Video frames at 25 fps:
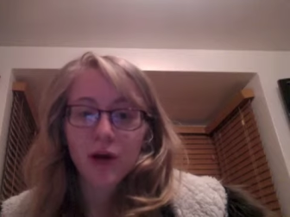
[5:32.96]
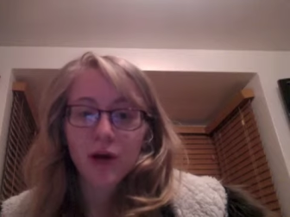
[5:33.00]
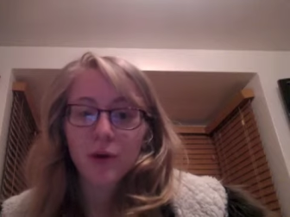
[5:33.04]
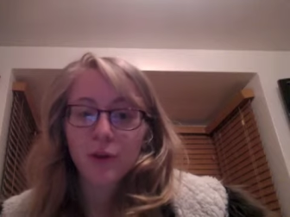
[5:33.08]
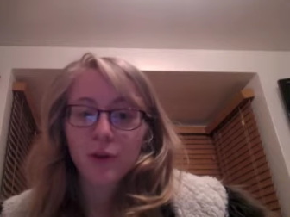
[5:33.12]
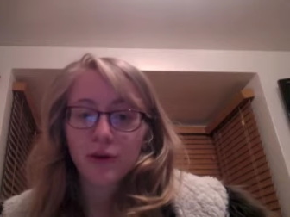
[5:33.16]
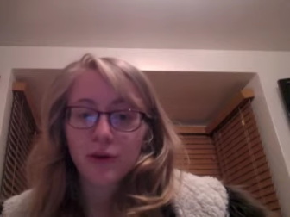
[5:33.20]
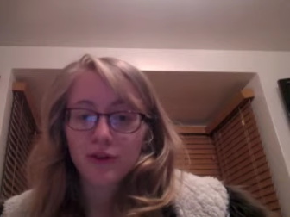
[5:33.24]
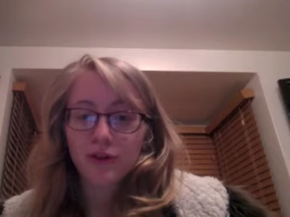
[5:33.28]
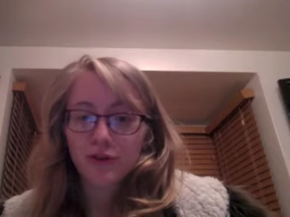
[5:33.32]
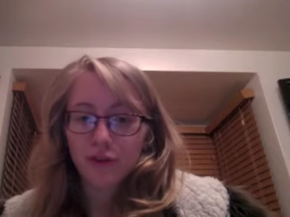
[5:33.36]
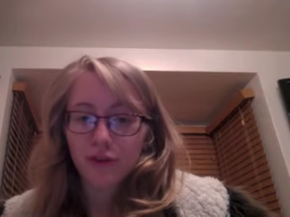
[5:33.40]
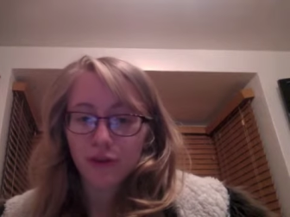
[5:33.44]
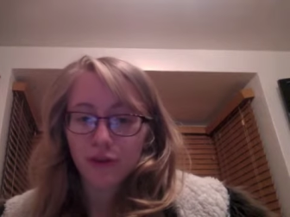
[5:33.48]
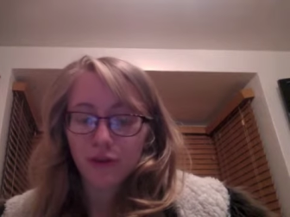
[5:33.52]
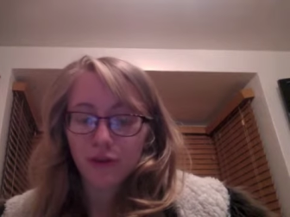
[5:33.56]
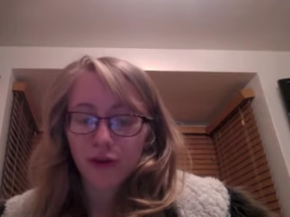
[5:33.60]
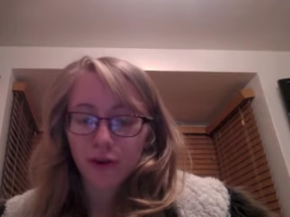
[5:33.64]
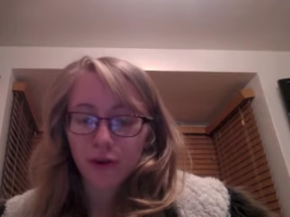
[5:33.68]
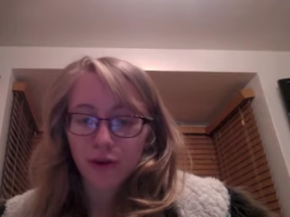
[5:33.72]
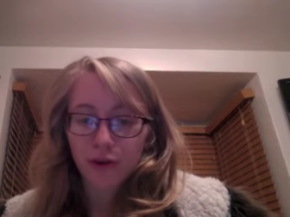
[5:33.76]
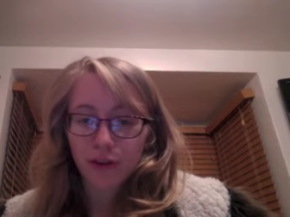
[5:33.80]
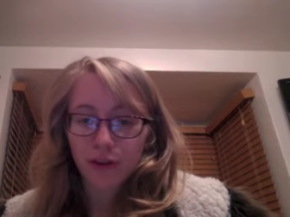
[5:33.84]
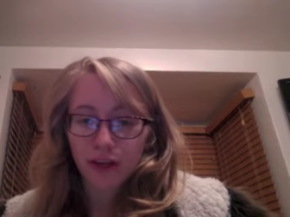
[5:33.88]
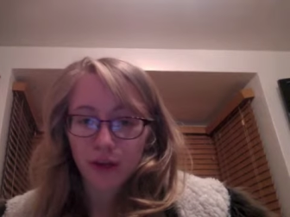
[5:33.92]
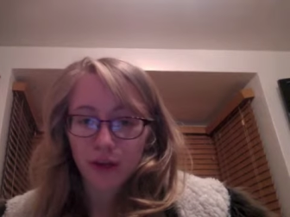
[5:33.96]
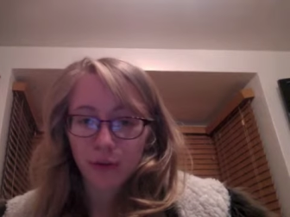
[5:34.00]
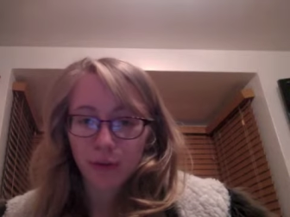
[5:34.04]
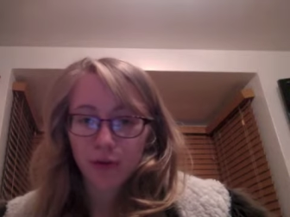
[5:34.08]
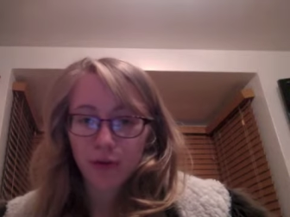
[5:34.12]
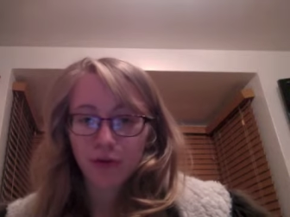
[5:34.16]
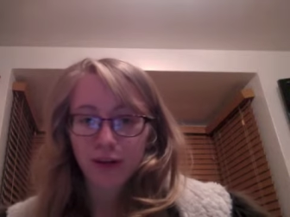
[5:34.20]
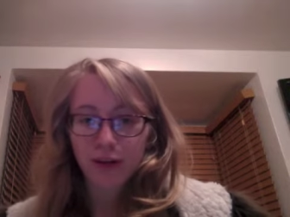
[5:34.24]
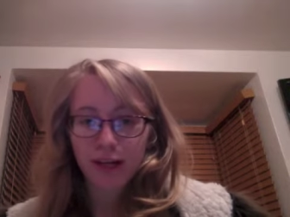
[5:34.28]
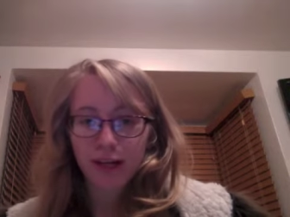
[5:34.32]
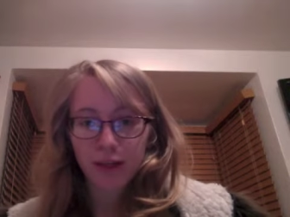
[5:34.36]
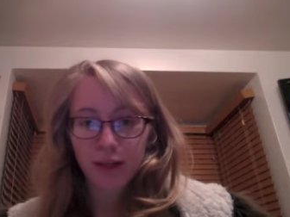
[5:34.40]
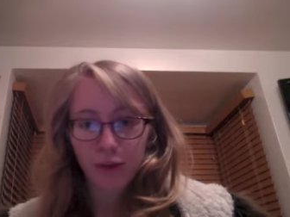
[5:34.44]
Whereas for the real thing, we
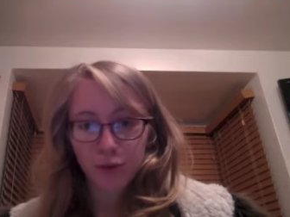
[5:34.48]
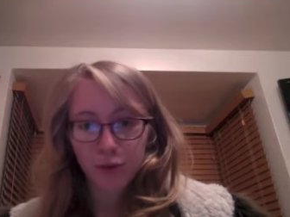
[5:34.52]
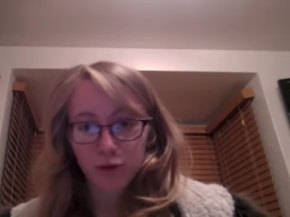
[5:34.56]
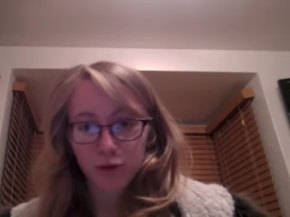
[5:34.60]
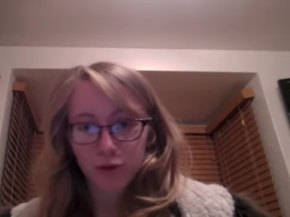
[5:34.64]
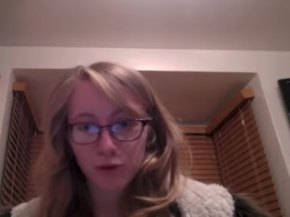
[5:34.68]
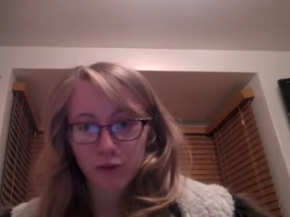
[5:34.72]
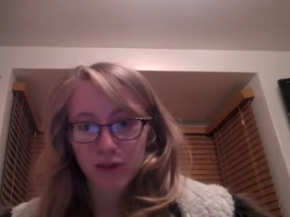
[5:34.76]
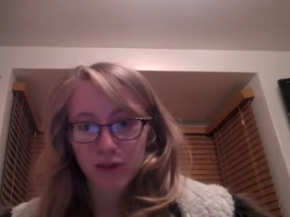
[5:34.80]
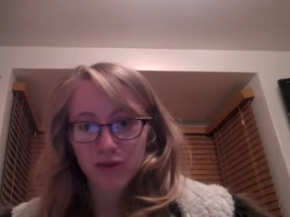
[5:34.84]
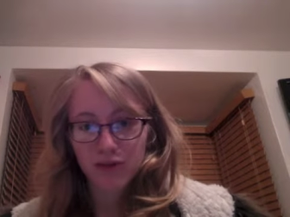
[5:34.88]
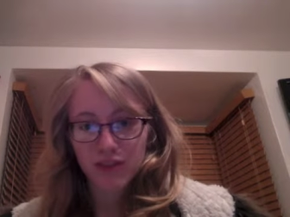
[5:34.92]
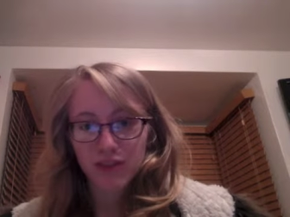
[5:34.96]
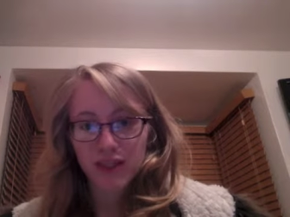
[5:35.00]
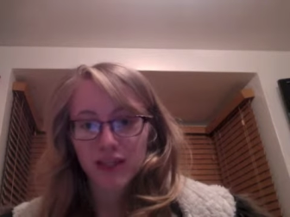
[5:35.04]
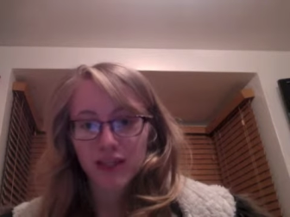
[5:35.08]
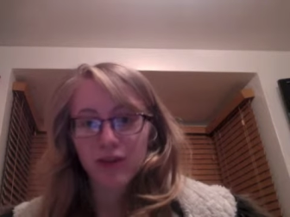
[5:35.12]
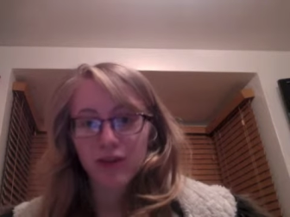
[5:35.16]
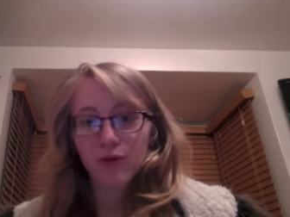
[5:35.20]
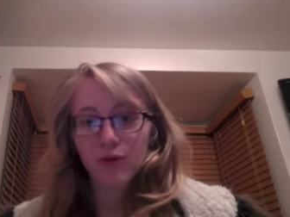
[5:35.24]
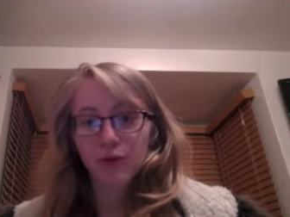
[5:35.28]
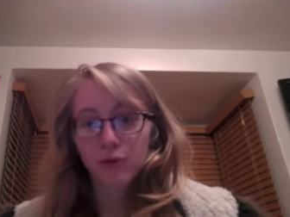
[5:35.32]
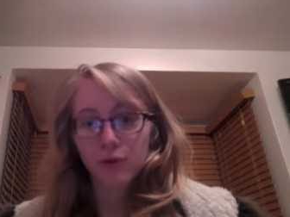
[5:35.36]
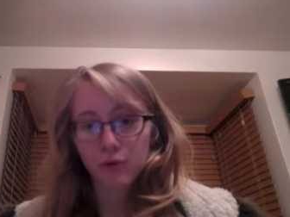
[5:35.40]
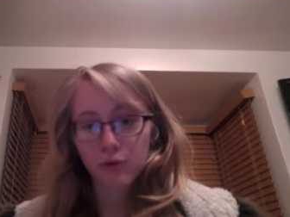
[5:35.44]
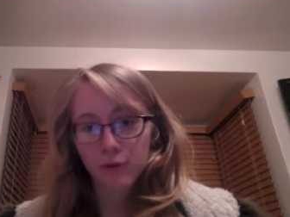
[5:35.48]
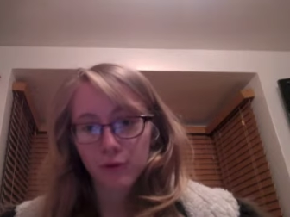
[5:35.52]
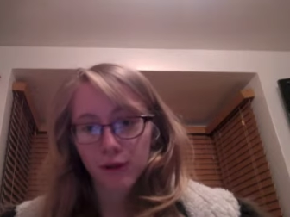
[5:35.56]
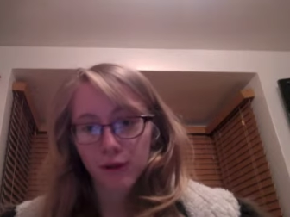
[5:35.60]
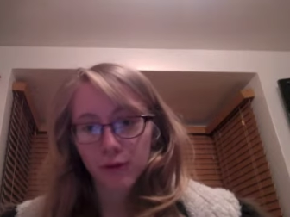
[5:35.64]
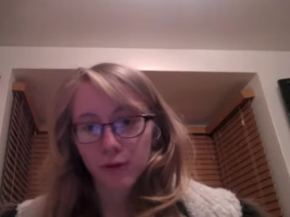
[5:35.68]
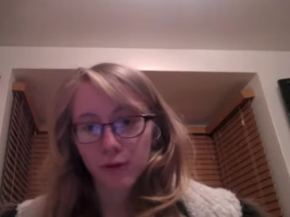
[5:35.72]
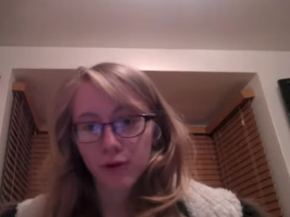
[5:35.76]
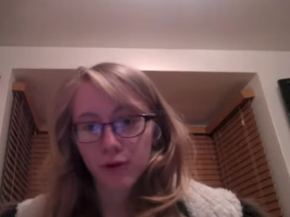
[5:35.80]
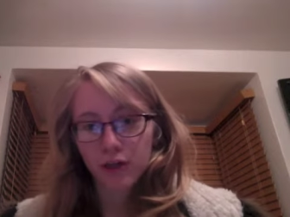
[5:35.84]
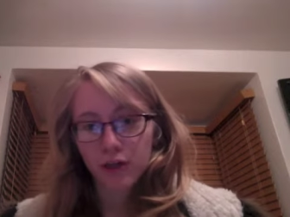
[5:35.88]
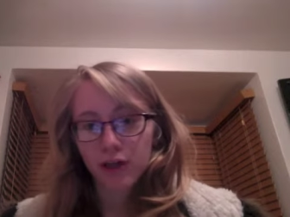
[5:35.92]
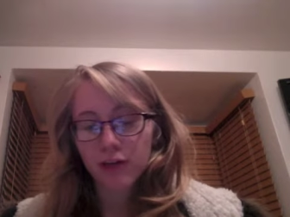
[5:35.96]
really thought about it, thought about
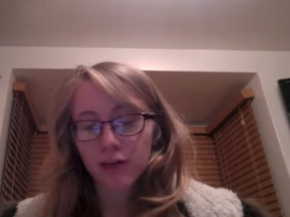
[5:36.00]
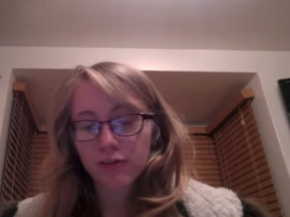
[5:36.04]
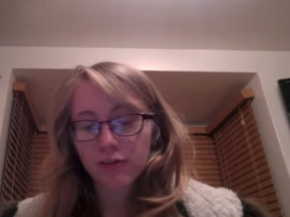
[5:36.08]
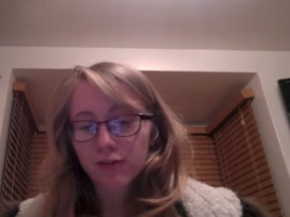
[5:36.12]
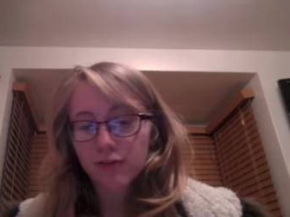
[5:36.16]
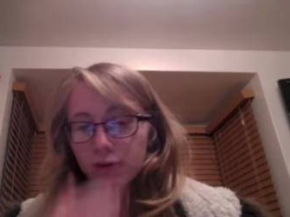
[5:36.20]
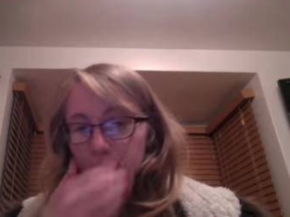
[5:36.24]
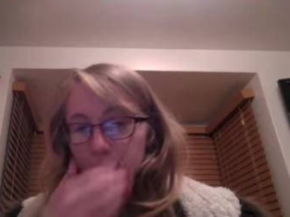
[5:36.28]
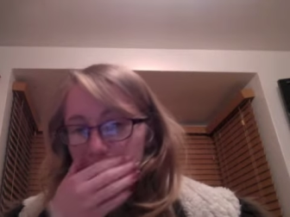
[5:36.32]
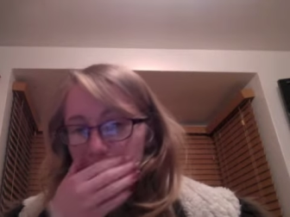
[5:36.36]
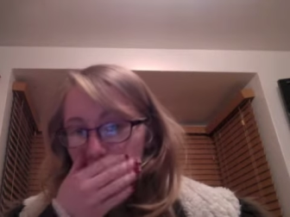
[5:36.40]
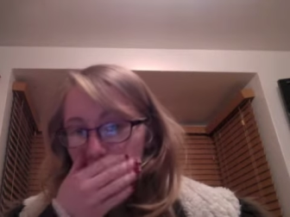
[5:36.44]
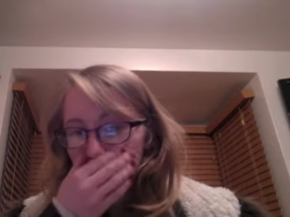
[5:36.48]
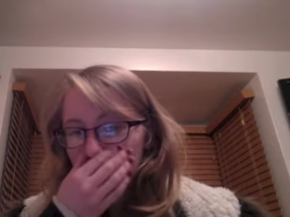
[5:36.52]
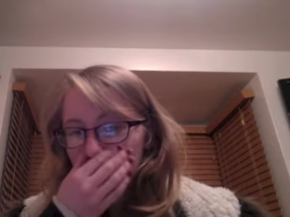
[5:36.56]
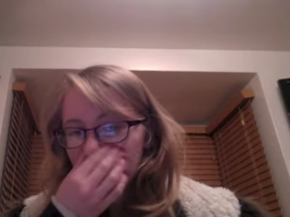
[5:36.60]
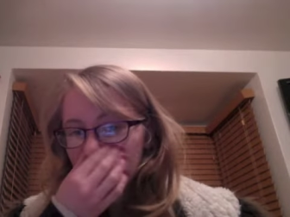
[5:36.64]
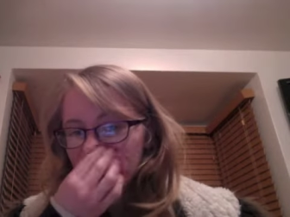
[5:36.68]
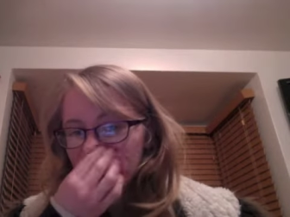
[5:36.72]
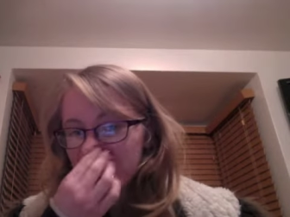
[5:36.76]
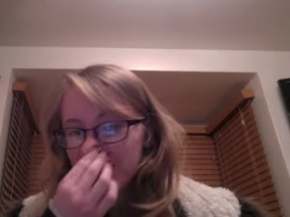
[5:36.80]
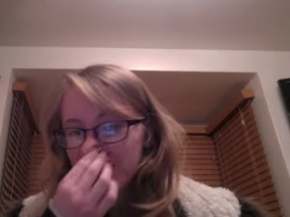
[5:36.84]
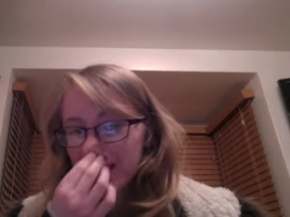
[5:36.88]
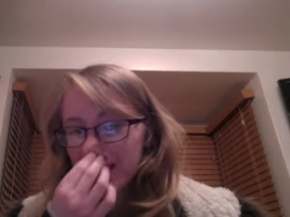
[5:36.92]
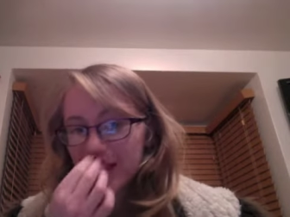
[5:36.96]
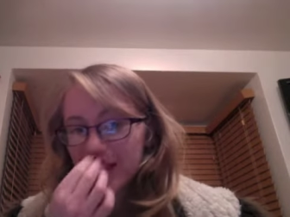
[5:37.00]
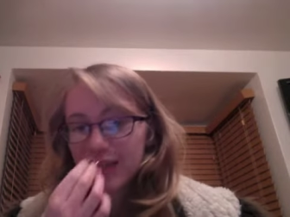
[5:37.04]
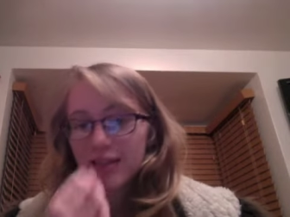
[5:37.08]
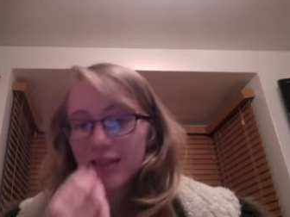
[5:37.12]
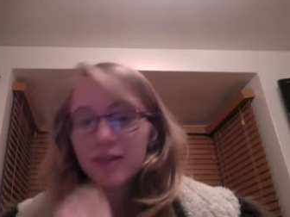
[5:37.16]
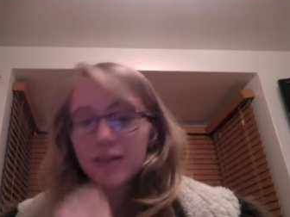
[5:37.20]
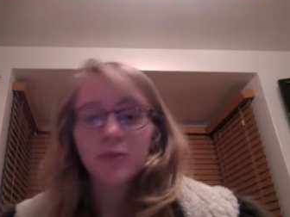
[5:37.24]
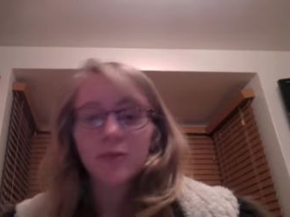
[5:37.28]
what kind of font we wanted,